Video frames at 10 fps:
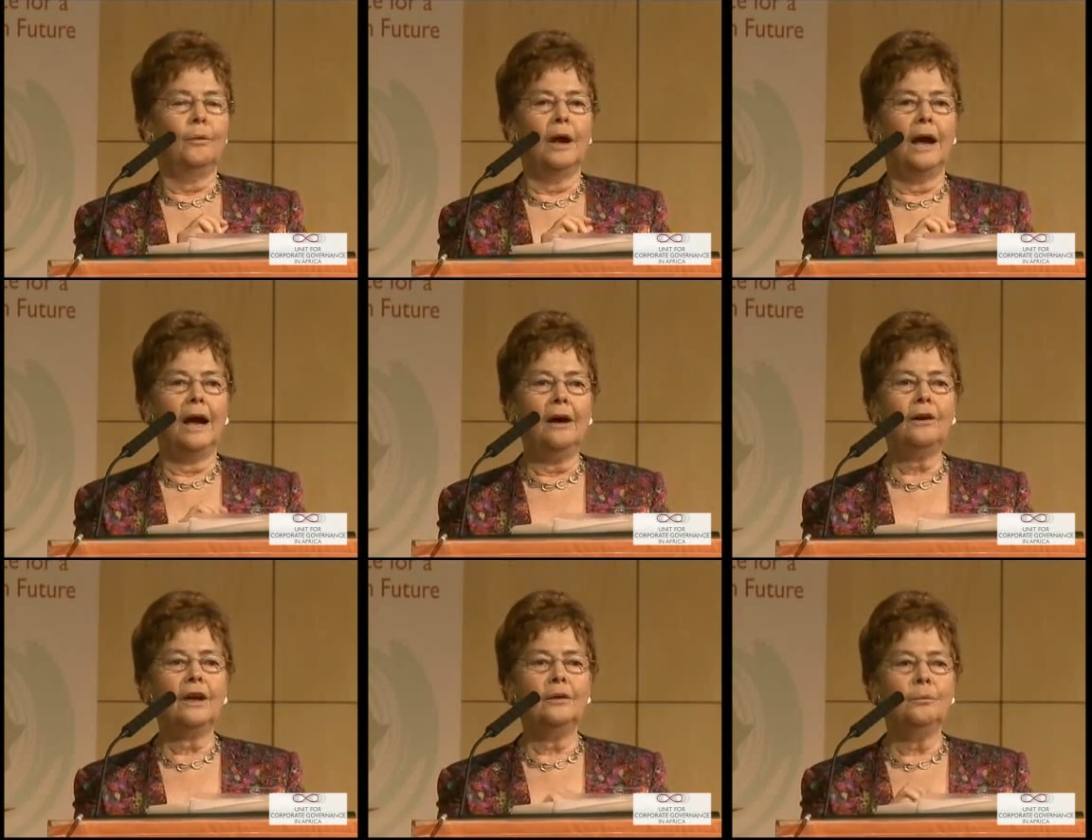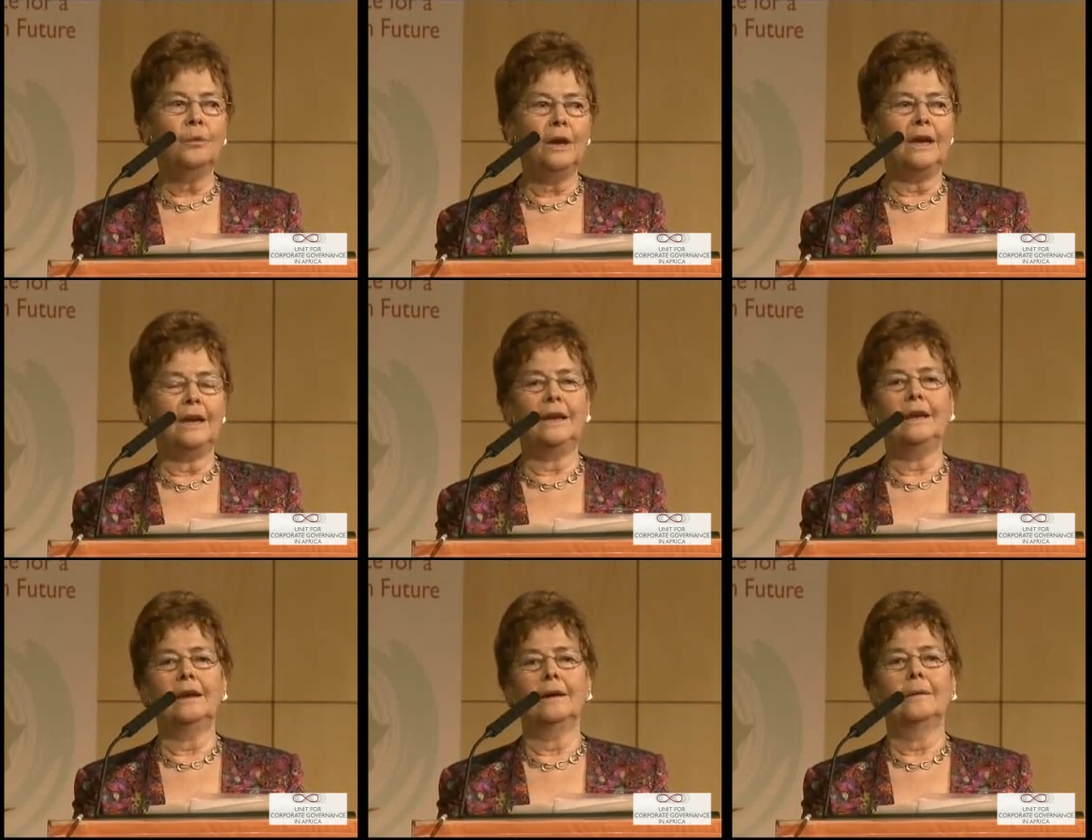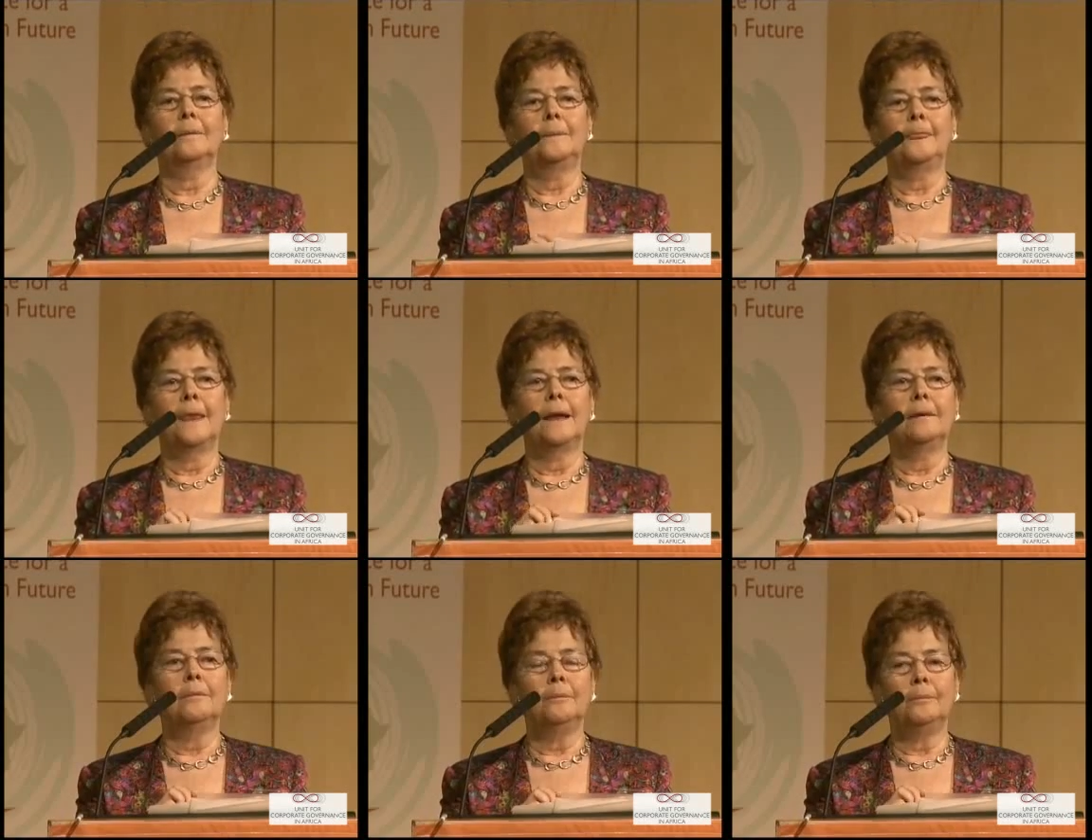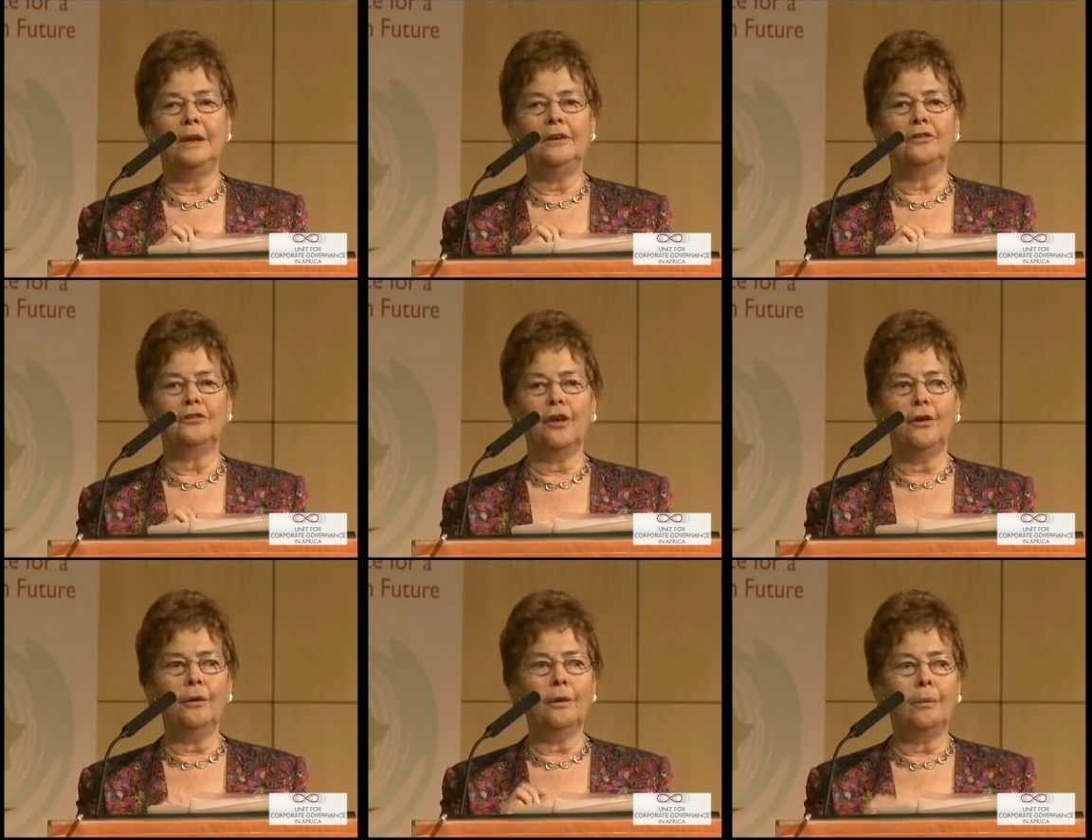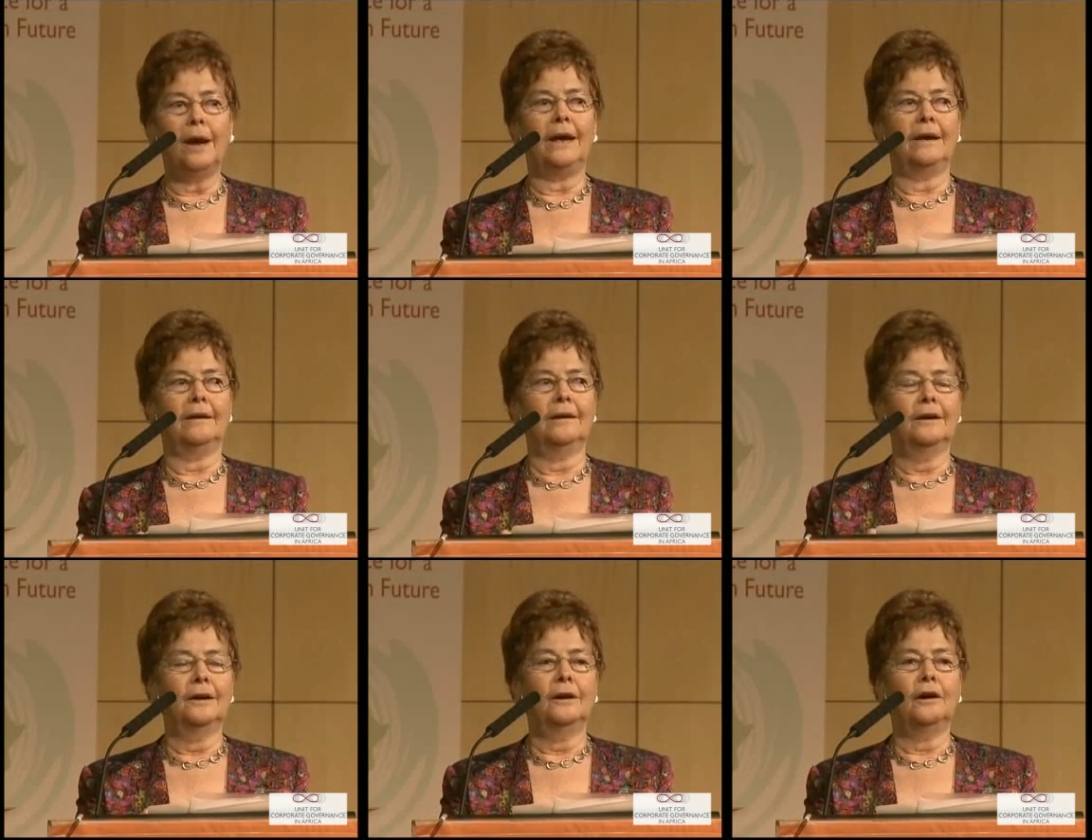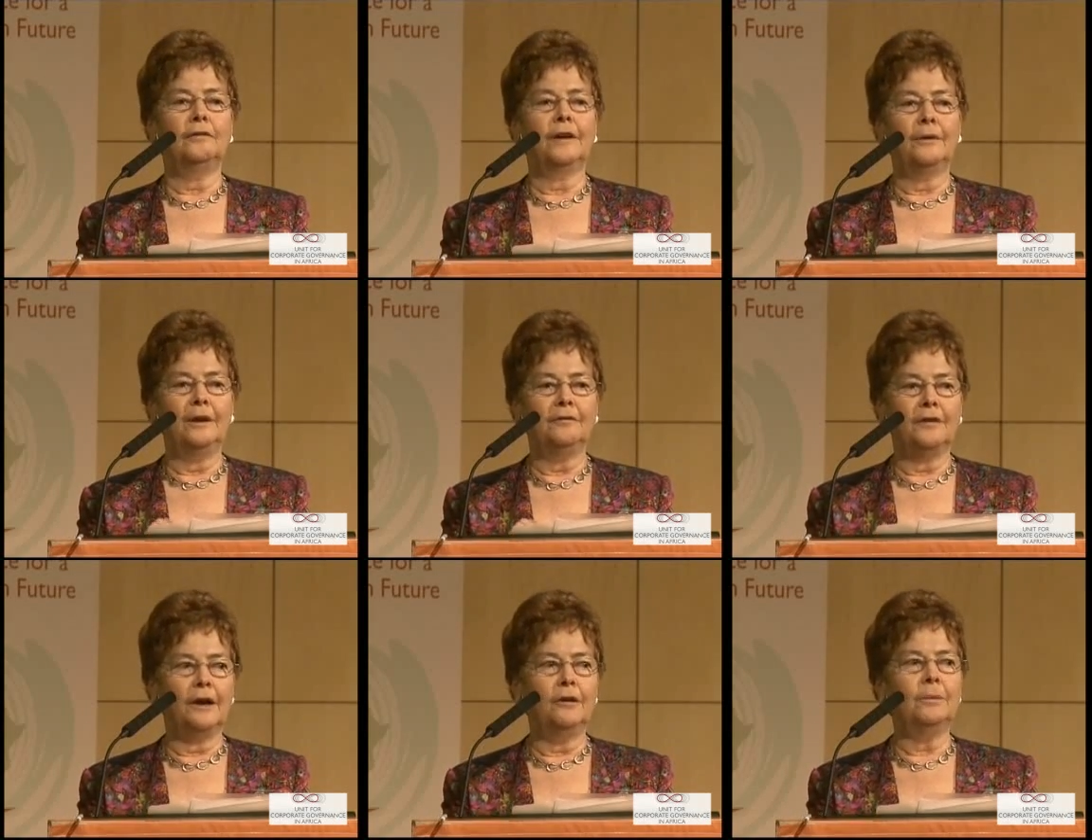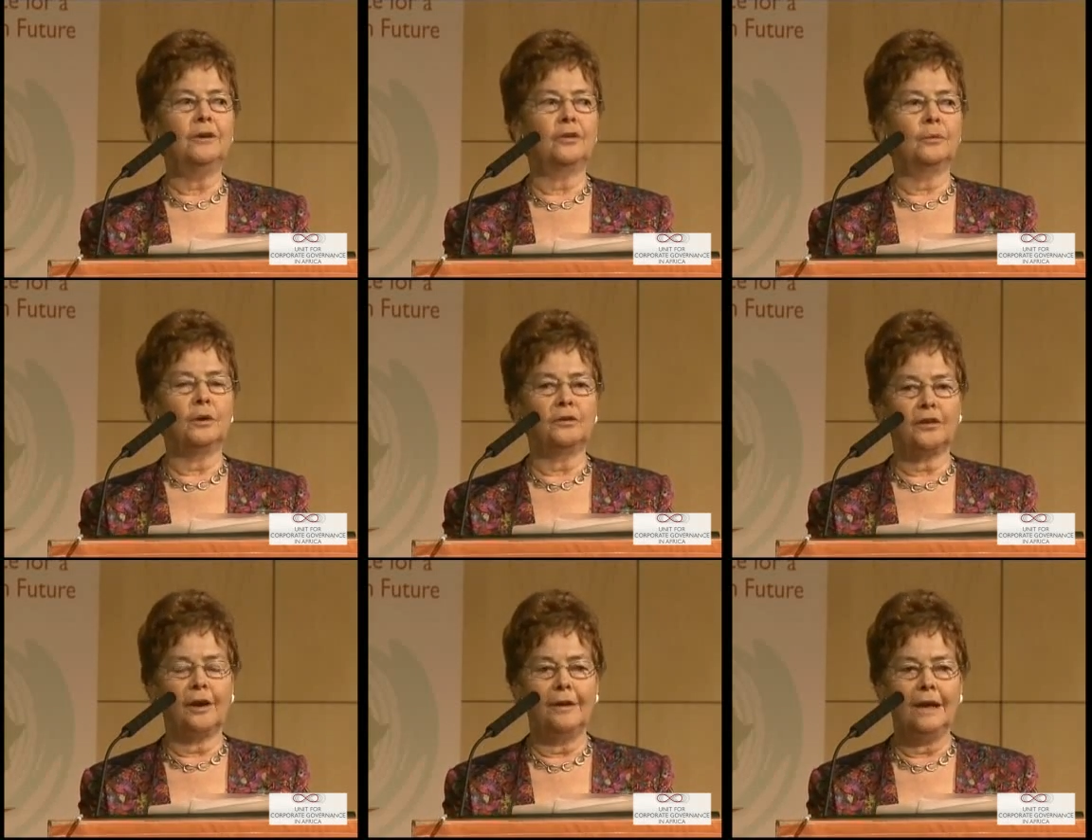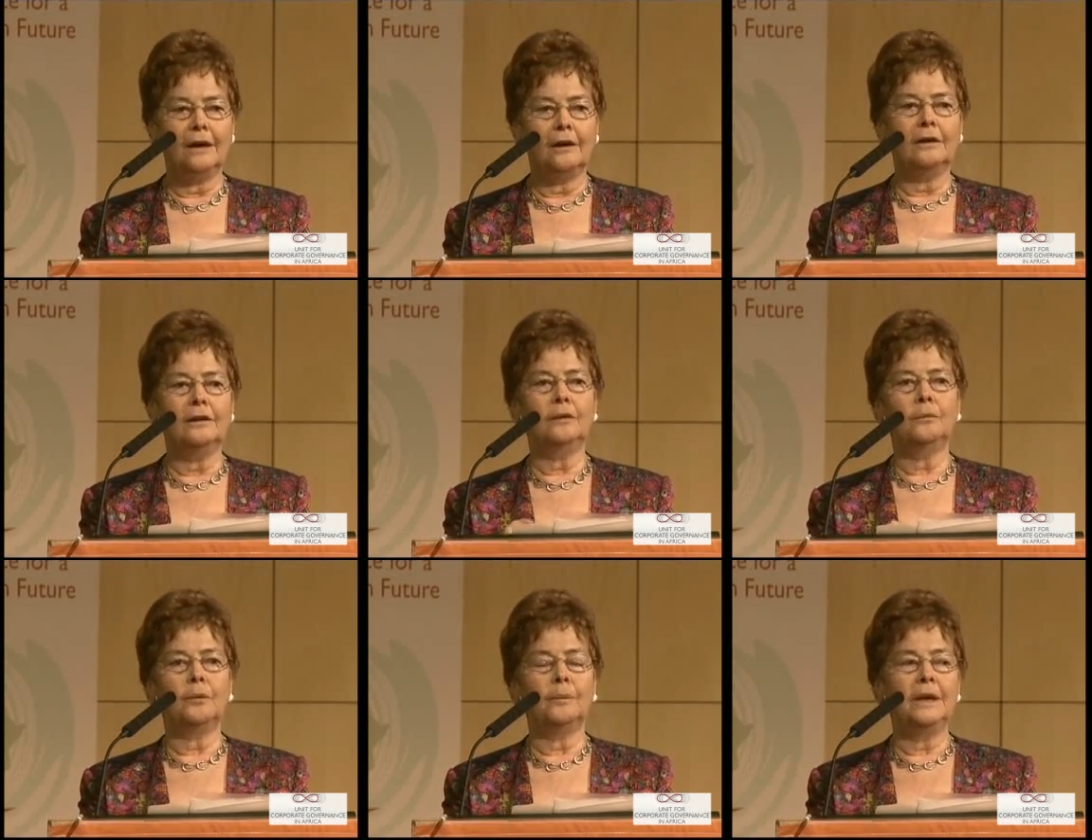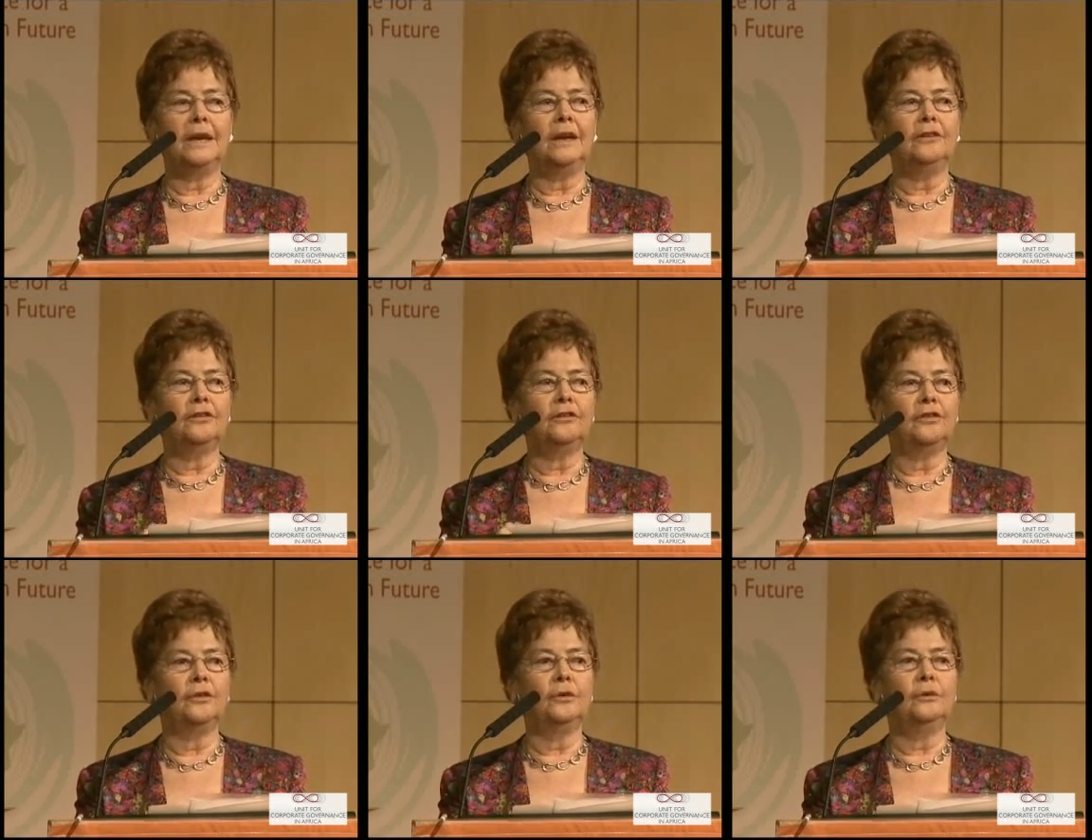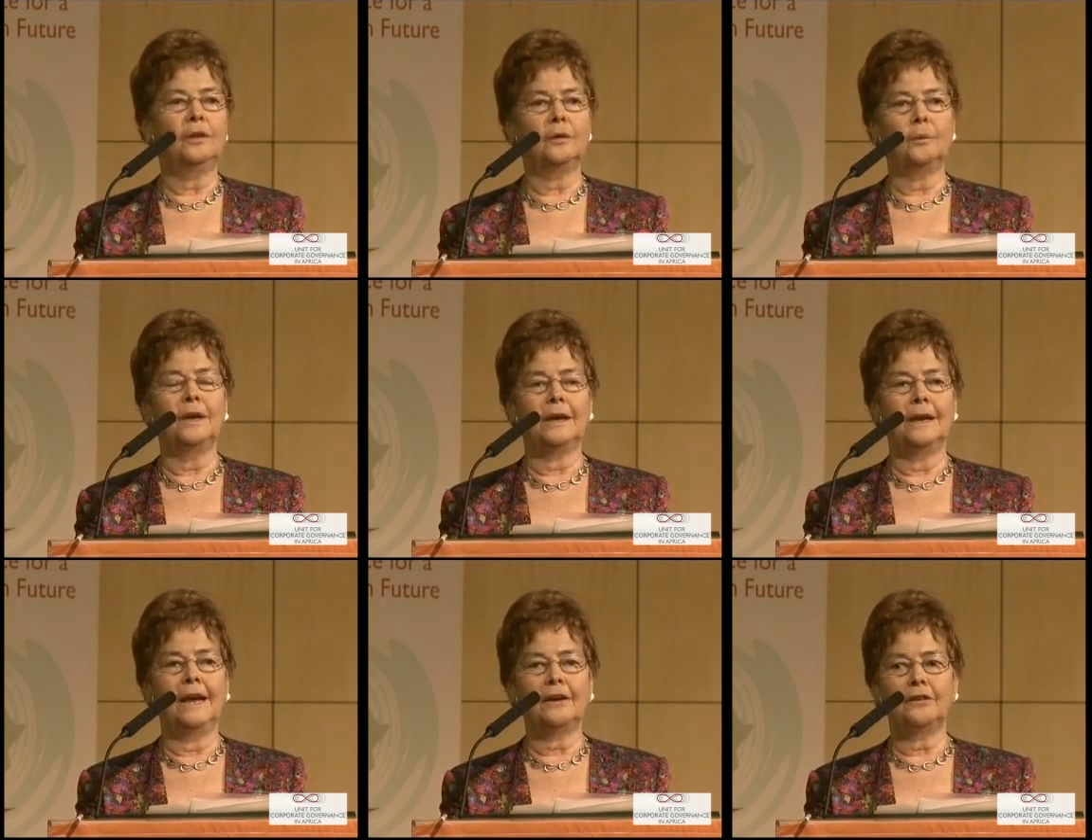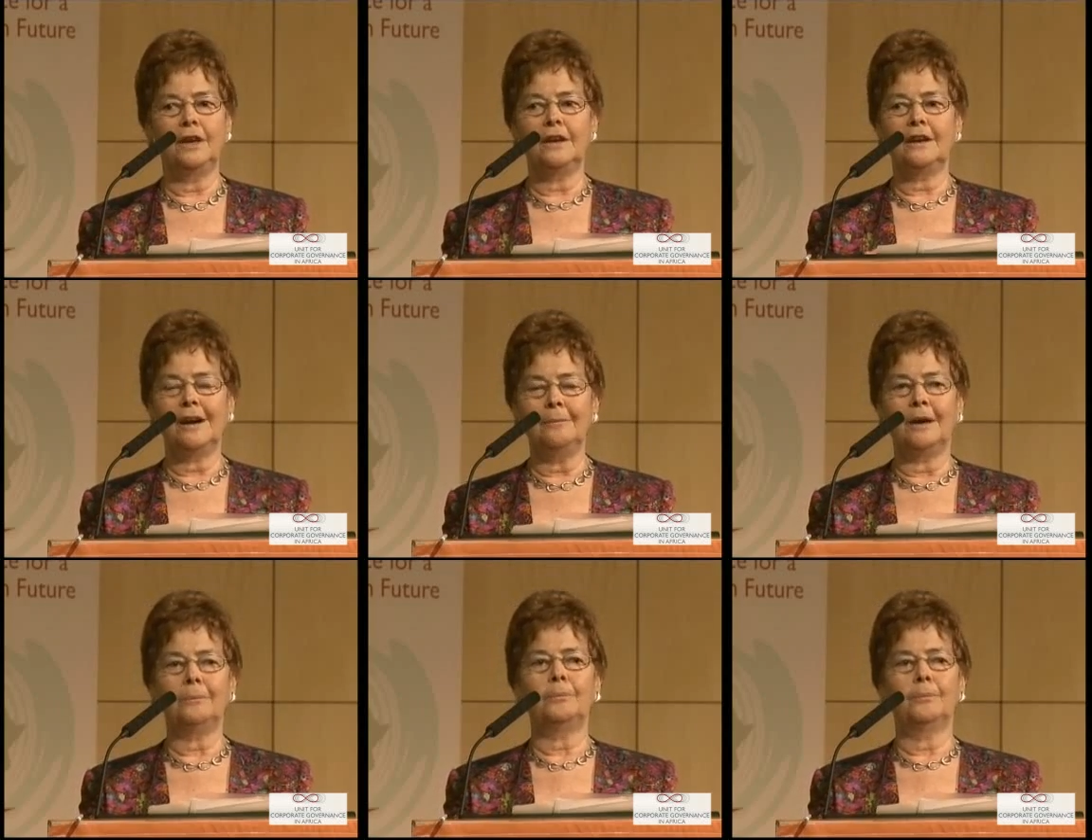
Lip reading: How can we be so aware of our environment and what's going on and what we need to do that we can actually come up